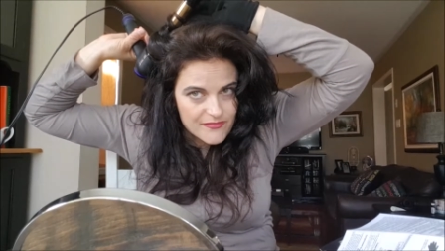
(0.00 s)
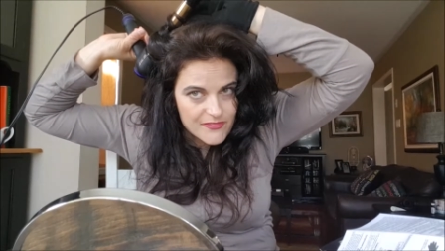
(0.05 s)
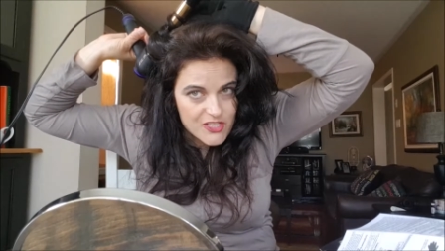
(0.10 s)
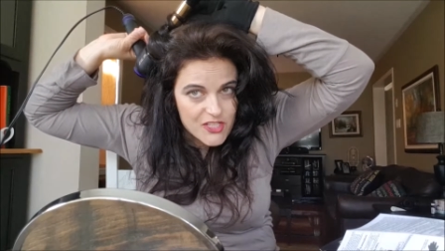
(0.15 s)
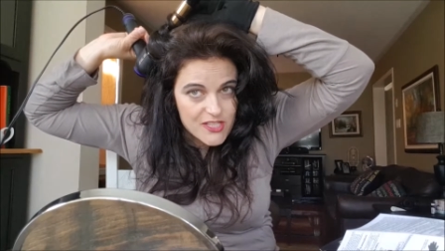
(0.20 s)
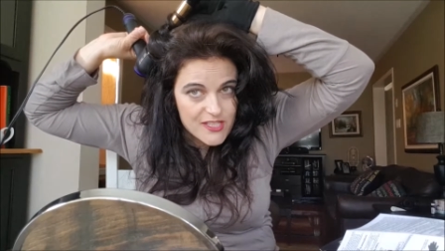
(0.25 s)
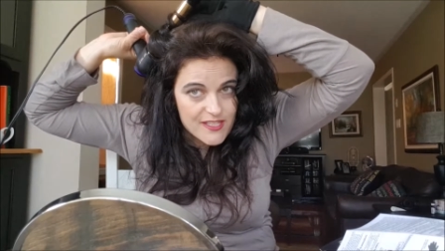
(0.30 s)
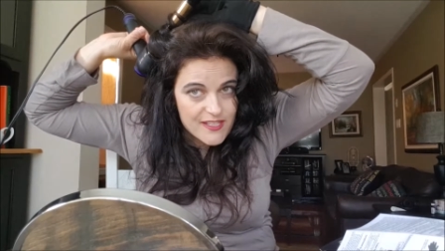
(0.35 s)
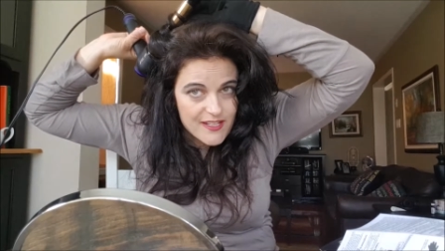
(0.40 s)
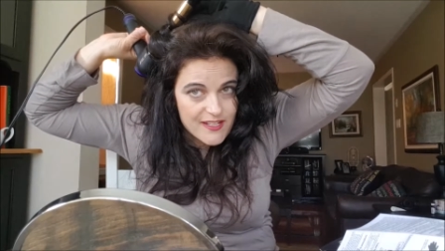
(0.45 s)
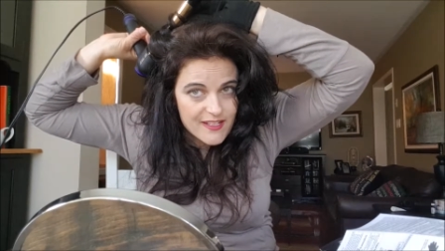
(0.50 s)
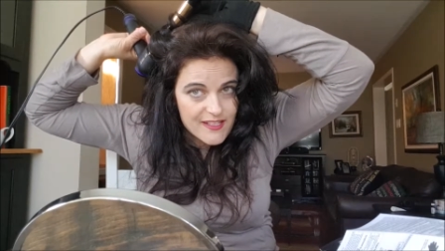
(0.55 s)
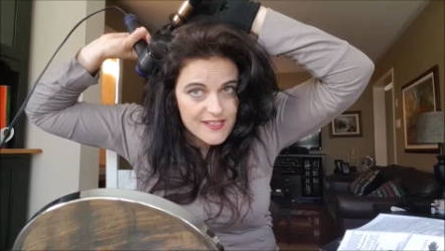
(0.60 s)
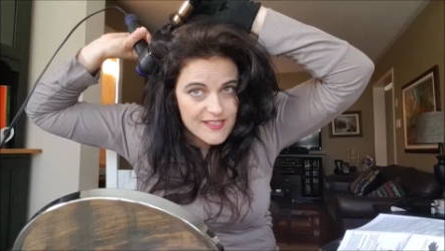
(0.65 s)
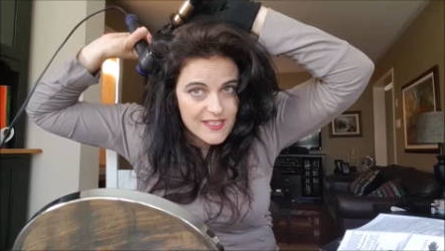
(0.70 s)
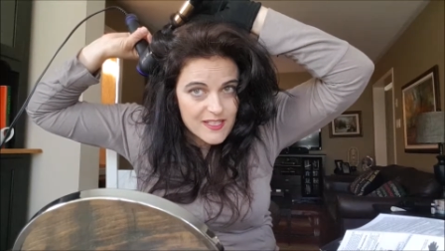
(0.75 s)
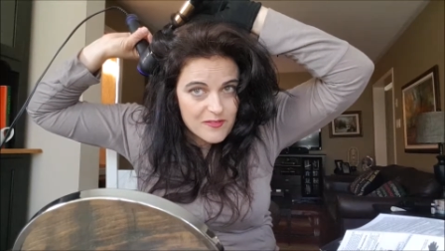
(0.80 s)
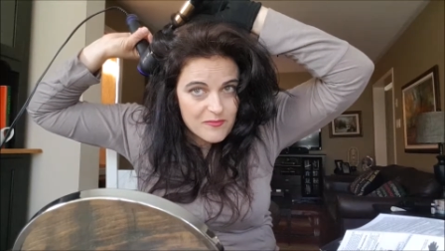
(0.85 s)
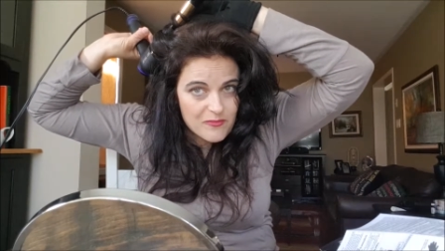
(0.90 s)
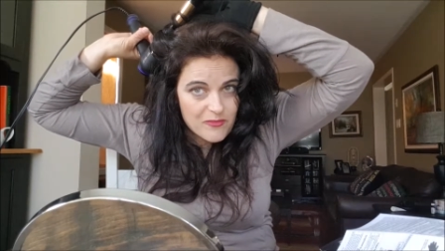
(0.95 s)
Do you see any
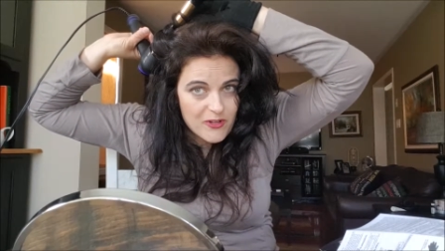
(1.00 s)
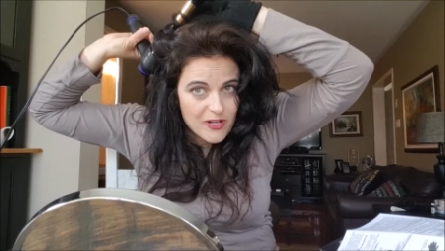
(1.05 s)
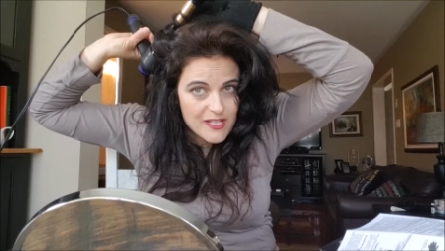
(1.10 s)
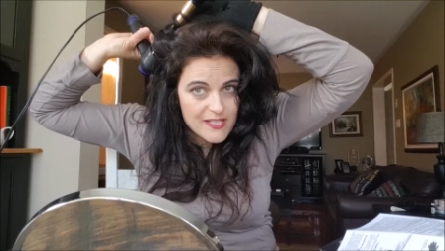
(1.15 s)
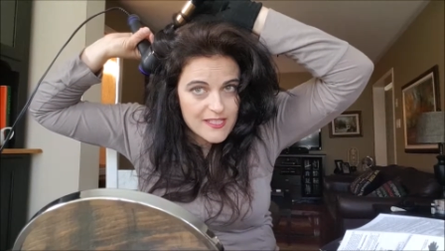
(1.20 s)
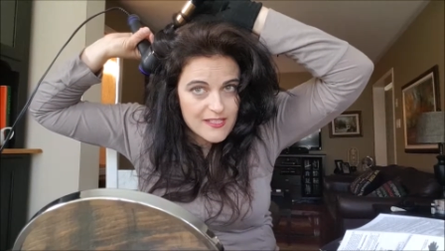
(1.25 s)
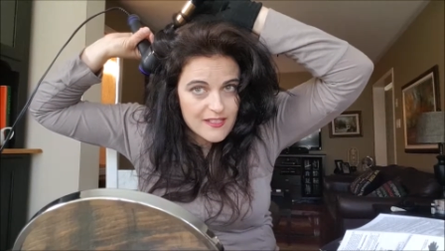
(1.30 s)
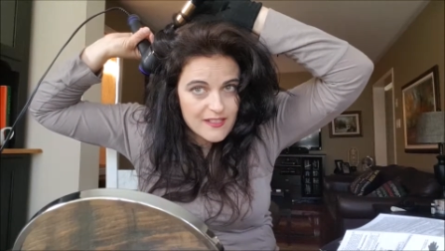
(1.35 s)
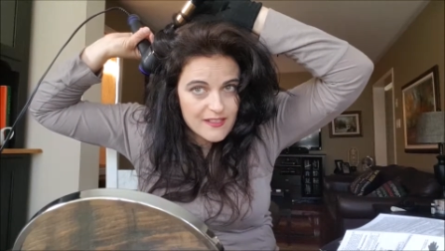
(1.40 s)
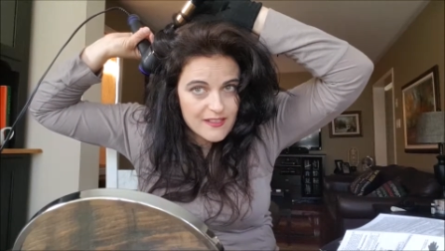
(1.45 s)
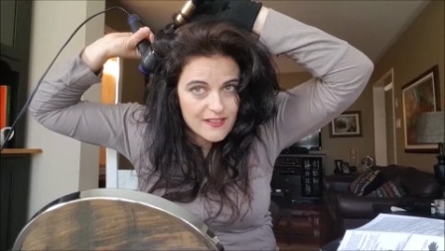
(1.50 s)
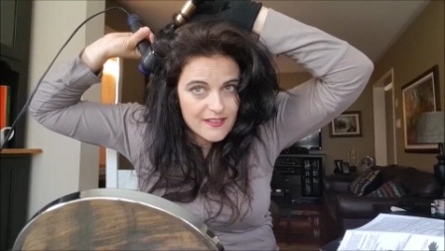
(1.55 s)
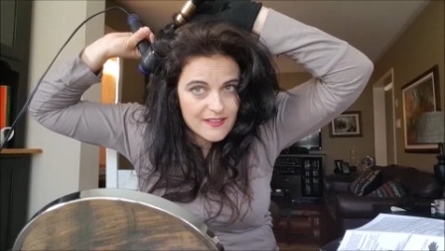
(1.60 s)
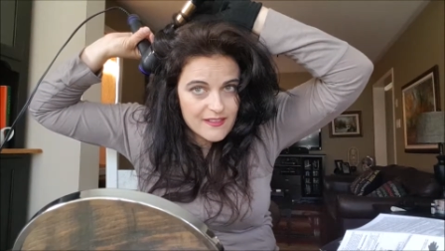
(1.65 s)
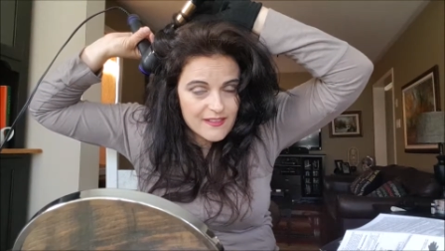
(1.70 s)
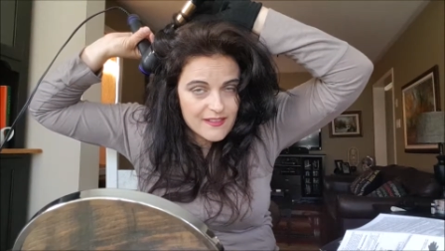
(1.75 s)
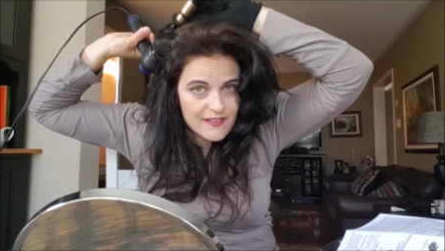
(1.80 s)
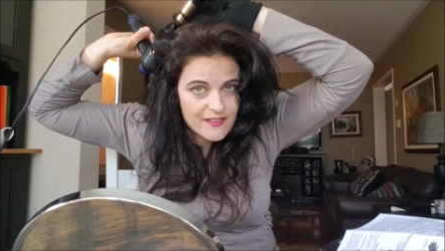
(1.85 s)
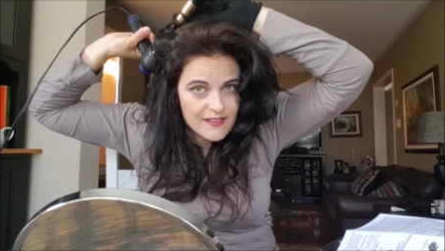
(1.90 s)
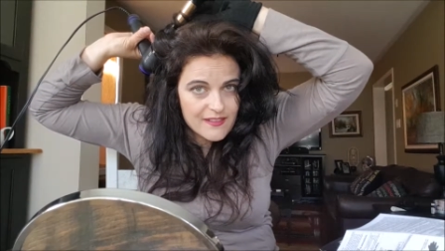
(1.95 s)
steam rising?
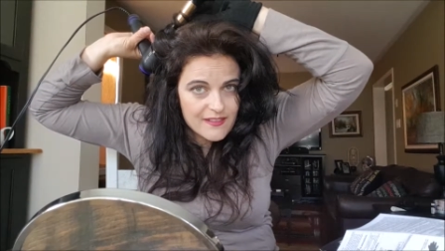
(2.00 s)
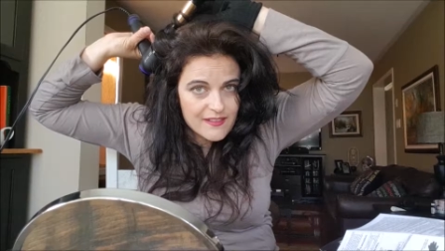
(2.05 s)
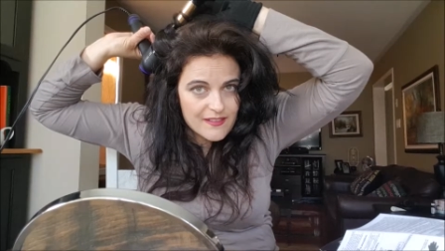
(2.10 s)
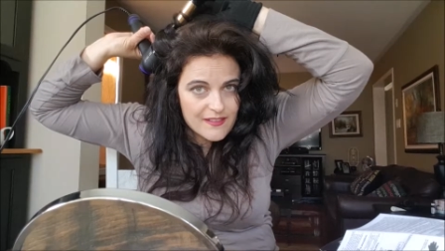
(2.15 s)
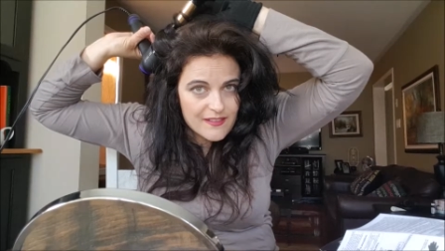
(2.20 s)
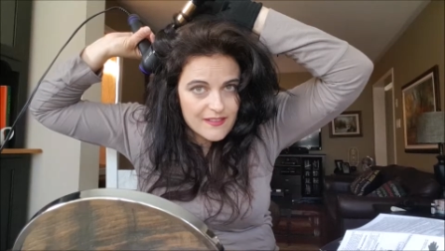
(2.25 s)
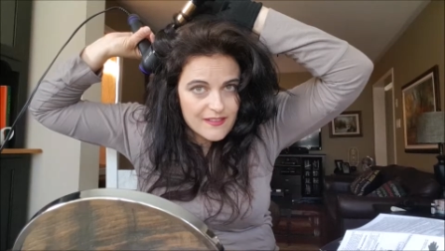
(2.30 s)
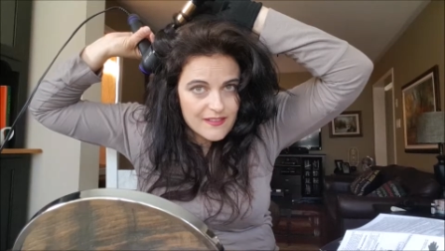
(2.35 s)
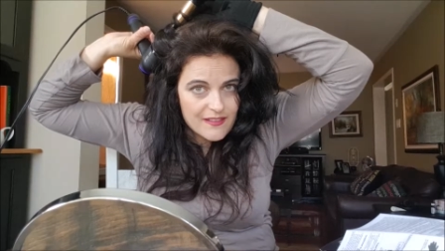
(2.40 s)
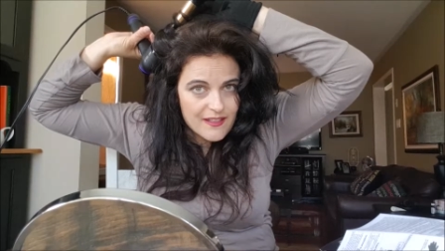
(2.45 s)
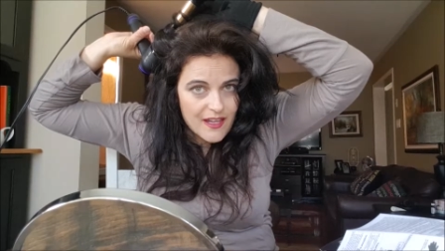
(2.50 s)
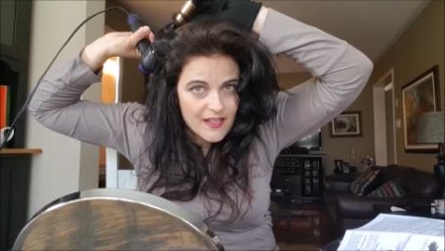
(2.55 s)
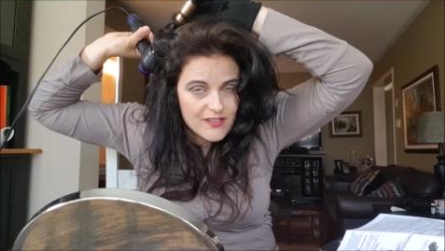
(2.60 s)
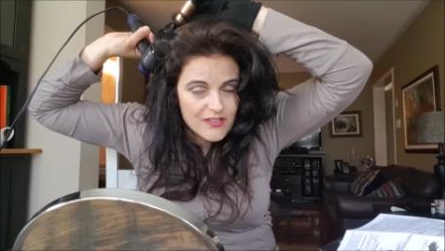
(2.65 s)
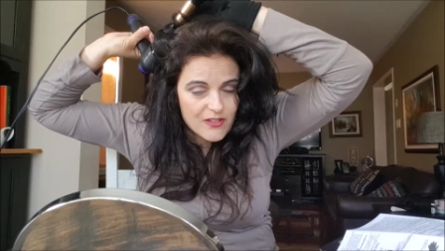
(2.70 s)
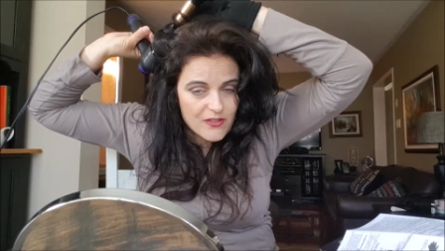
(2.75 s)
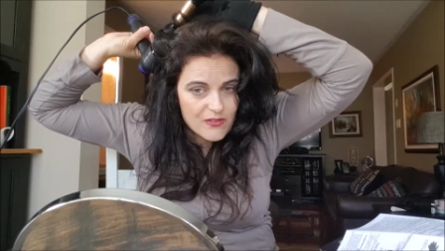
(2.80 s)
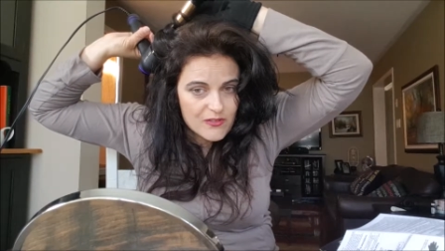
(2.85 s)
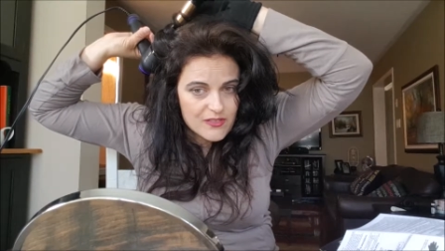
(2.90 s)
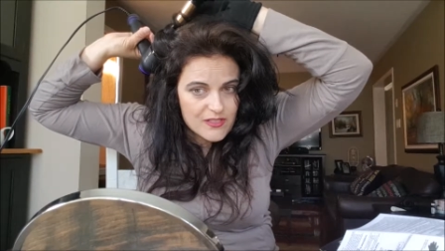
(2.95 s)
I
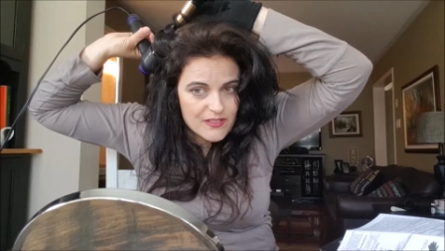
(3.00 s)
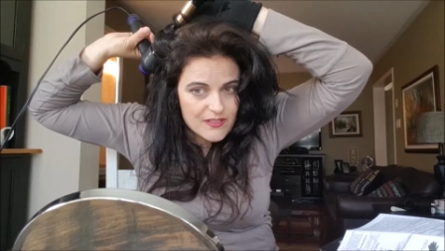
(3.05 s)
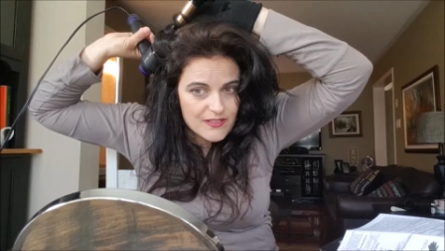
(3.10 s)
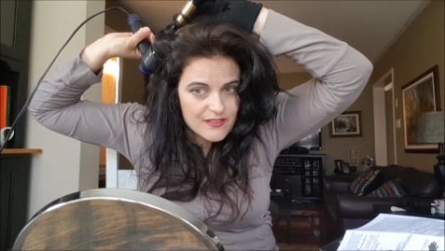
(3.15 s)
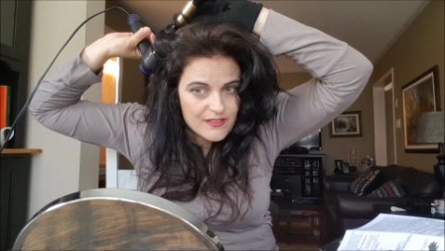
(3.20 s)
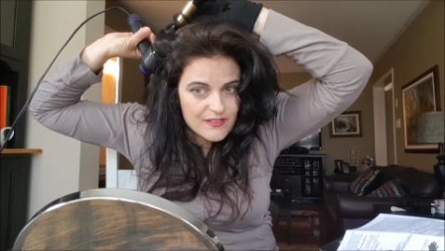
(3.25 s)
don't.